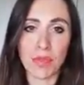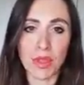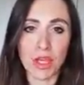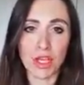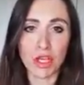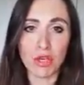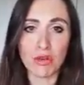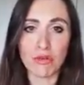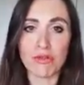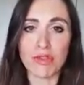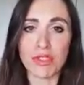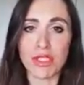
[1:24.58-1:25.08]

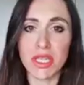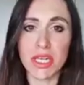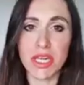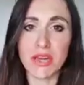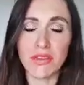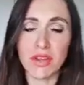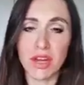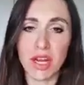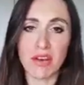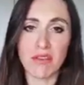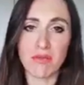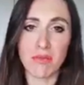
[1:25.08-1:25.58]
you've
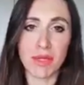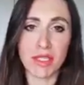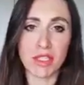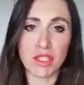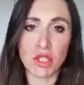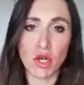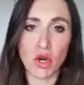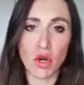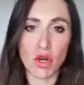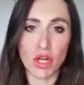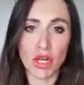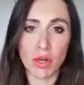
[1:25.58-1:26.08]
seen that I've been
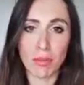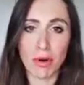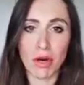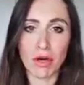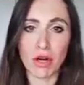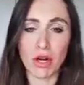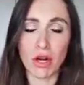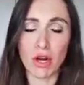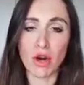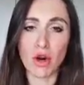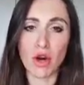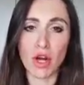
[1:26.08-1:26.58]
talking
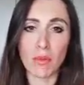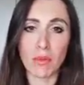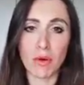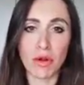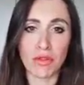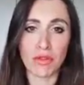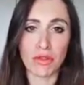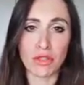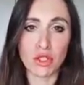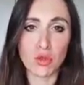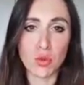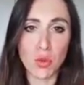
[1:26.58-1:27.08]
about a lot
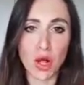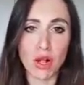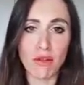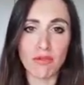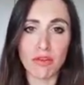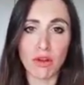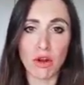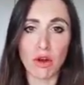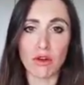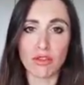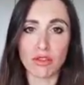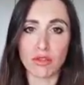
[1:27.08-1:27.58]
about the
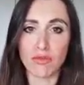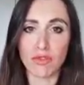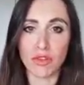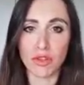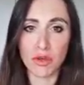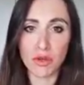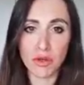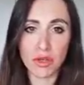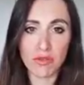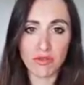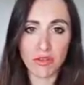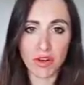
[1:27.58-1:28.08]
12 laws of the
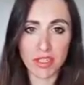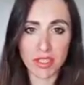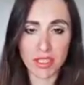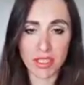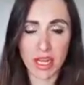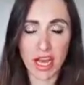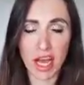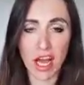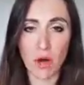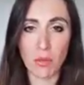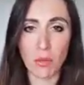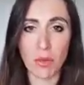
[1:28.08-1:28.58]
universe
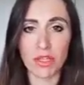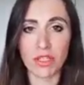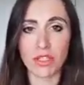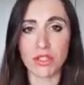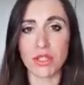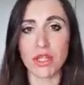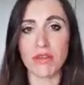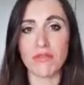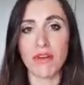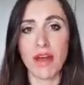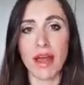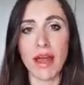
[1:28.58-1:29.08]
and how much
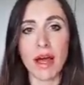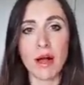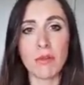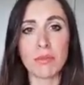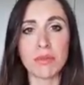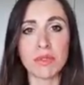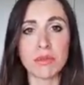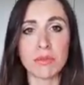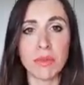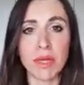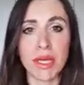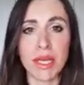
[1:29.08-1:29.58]
they've
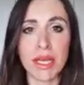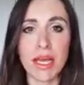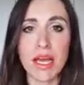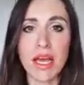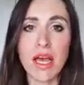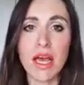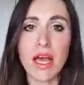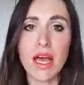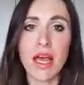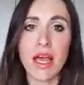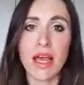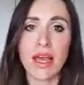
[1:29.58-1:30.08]
helped me
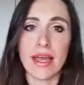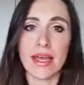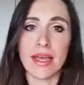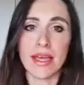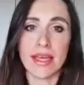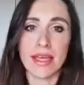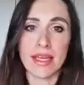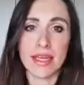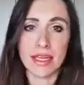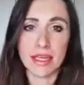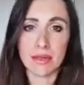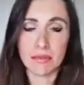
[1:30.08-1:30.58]

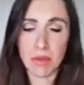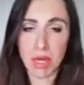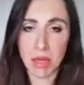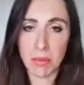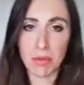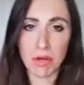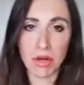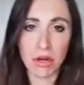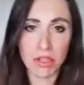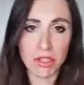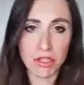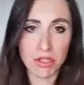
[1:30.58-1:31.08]
in my
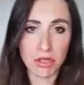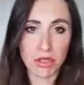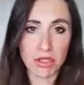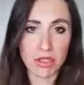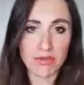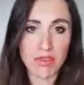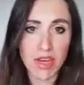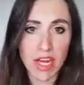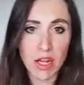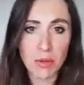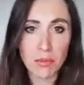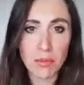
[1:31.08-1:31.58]
personal
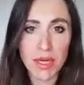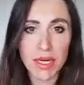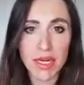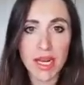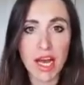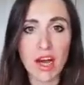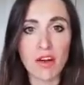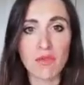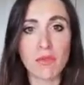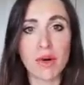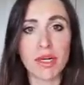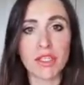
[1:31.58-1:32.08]
development,
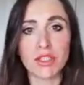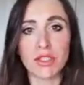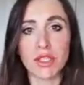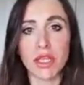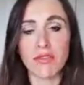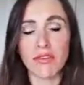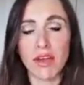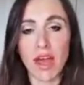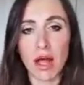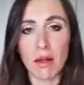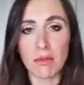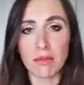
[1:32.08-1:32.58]
how much
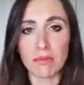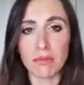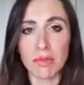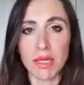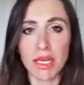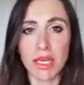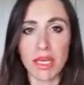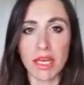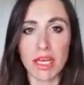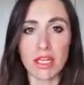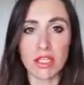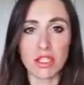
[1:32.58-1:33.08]
they've helped
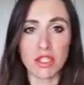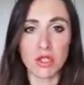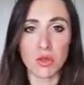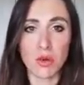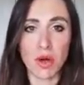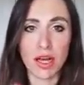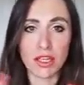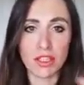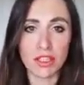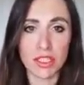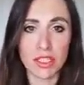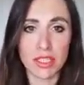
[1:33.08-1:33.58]
me into
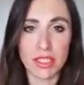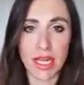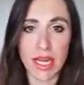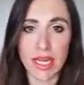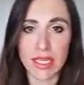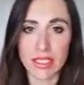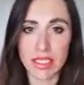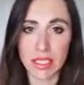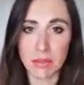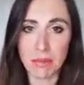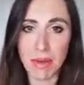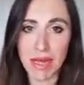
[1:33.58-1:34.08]

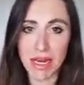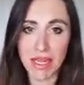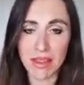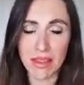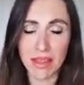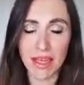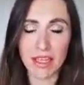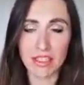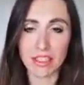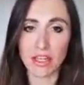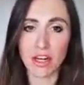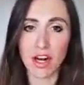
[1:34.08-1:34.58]
understanding many
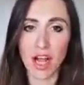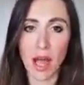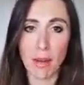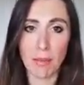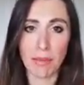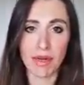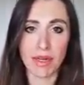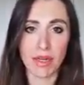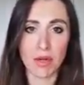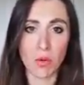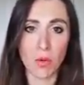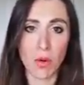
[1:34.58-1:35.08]
things that are
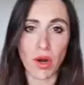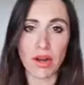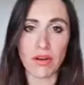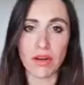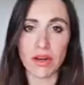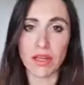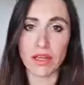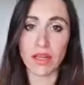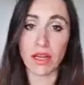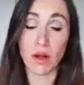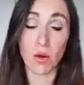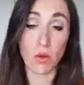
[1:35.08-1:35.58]
happening
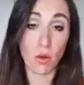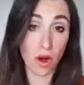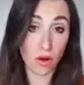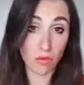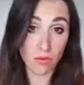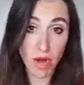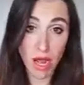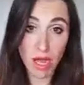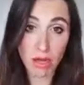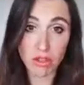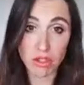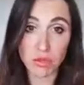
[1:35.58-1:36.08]

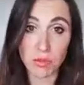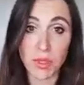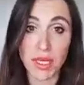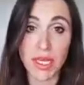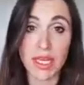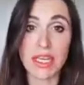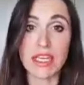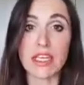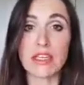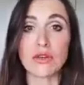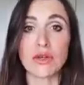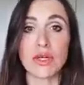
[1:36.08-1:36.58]
around
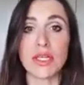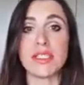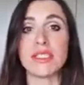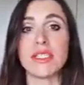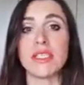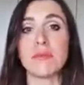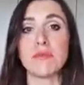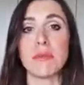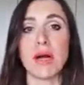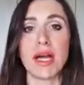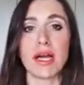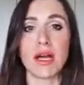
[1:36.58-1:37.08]
me,
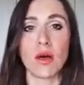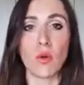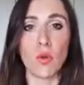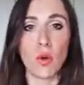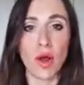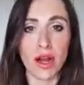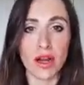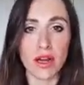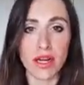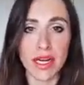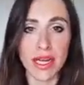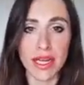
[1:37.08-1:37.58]
increasing my
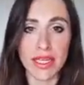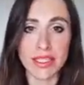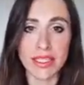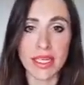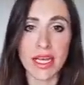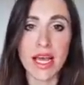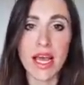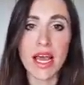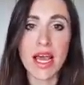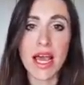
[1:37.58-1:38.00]
awareness.